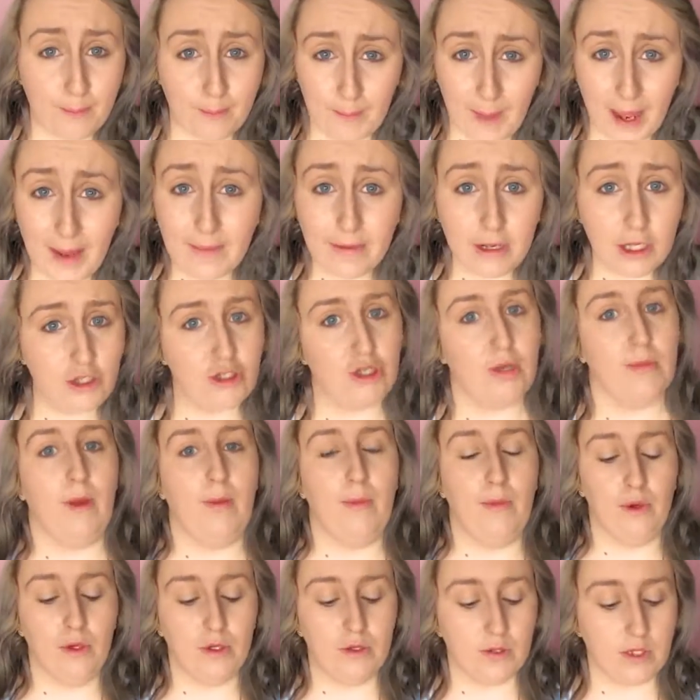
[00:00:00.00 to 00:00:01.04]
Maybelline Dream
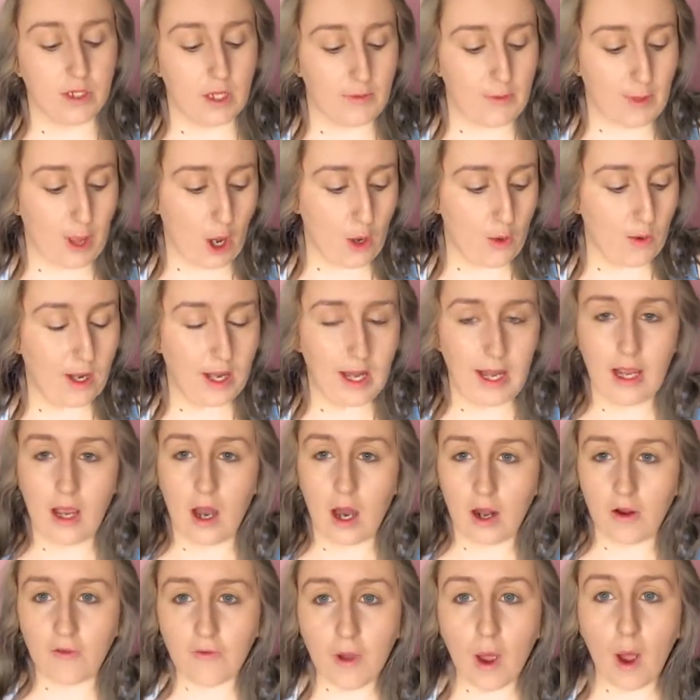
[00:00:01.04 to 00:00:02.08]
Matte Mousse was like the only
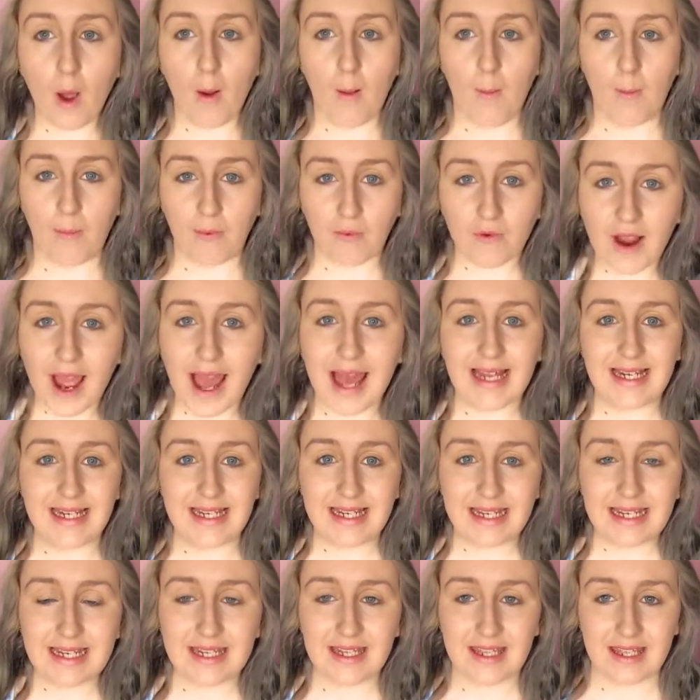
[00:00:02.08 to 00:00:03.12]
kind of
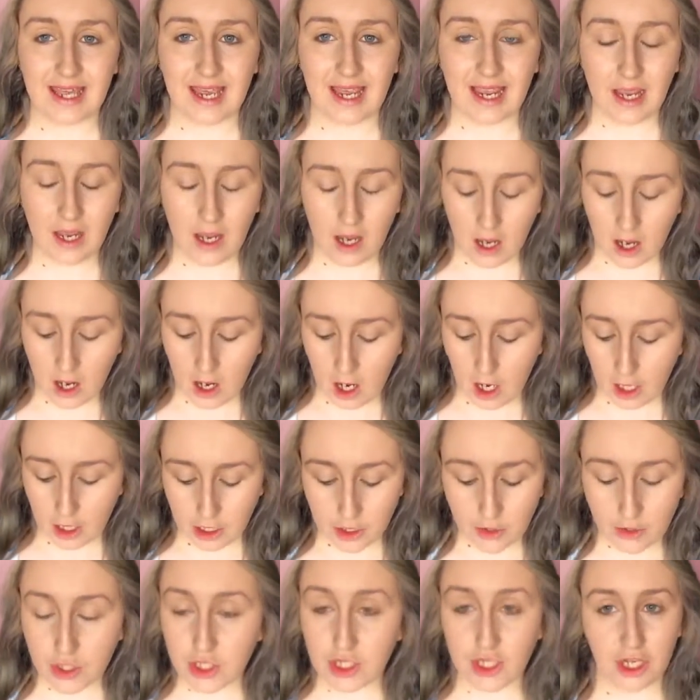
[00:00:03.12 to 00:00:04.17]
branded thing I
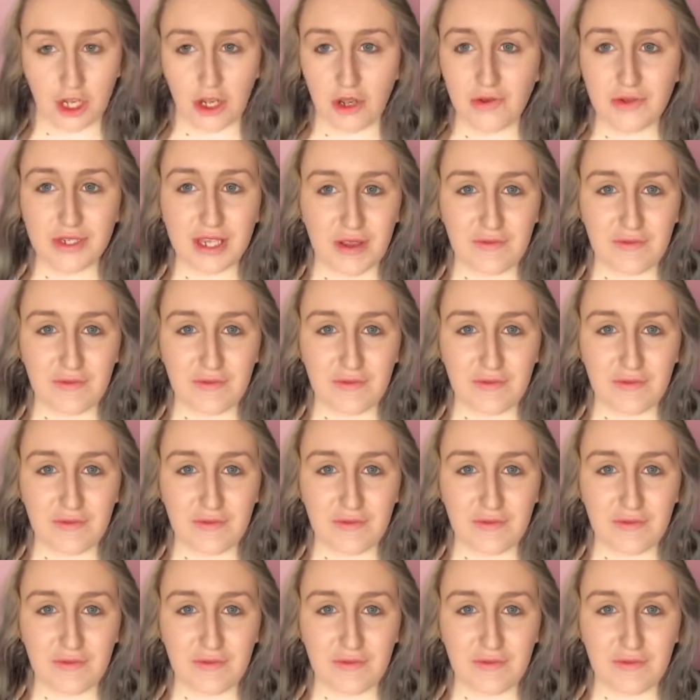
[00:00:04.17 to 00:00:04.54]
used to use.